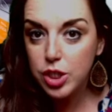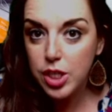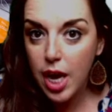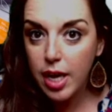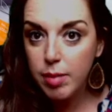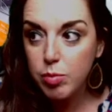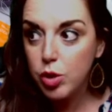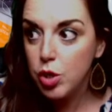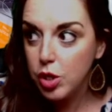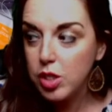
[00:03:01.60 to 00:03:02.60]
time so
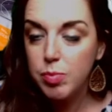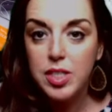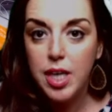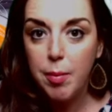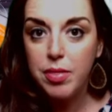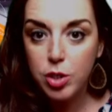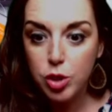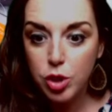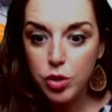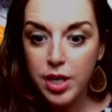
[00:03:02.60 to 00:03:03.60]
you could spend time with your
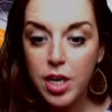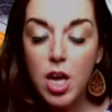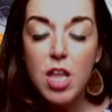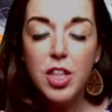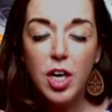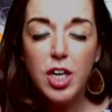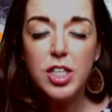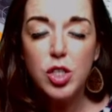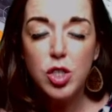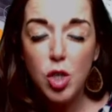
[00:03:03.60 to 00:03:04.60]
children. There
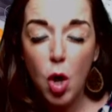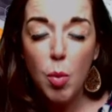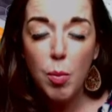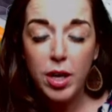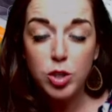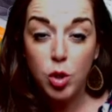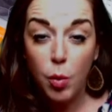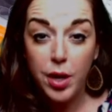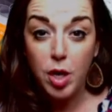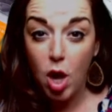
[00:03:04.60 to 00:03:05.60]
is so much
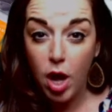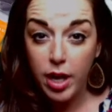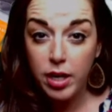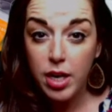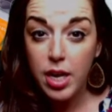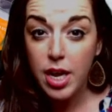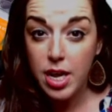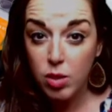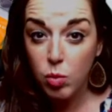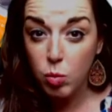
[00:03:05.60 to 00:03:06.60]
going on
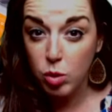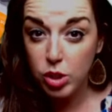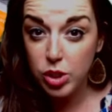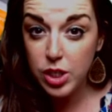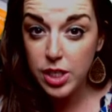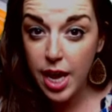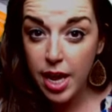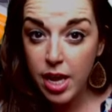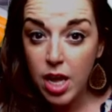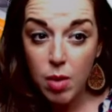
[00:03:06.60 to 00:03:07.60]
in the world
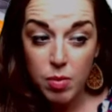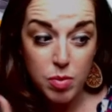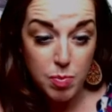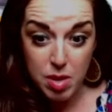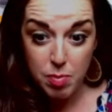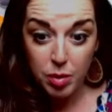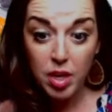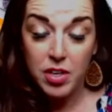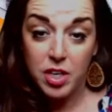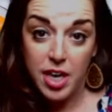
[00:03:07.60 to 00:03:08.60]
today with people
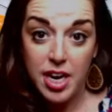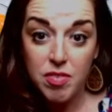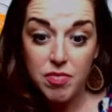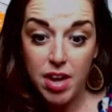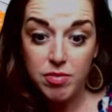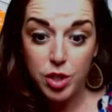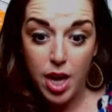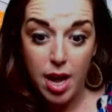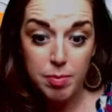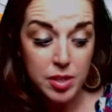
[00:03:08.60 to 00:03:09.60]
and their 9-to-5
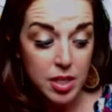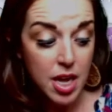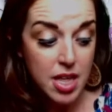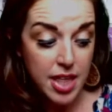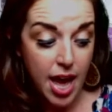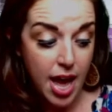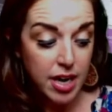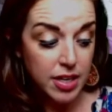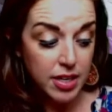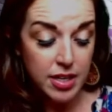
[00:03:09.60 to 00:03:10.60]
jobs that
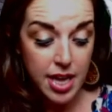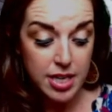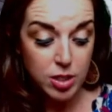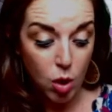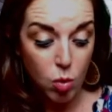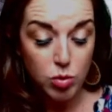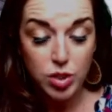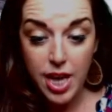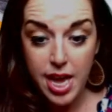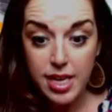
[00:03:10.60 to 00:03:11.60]
they don't
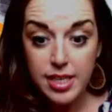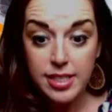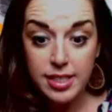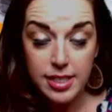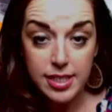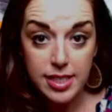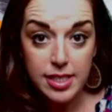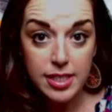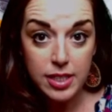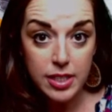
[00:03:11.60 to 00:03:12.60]
take Cincy
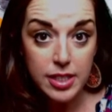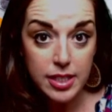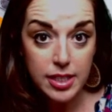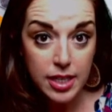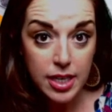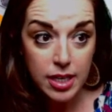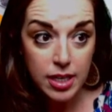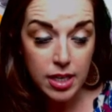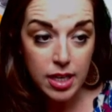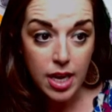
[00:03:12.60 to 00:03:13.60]
seriously,
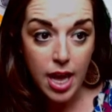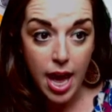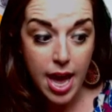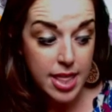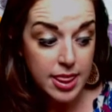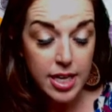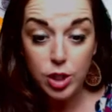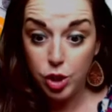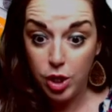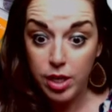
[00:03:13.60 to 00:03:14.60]
and they
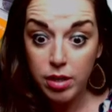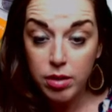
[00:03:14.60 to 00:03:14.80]
should,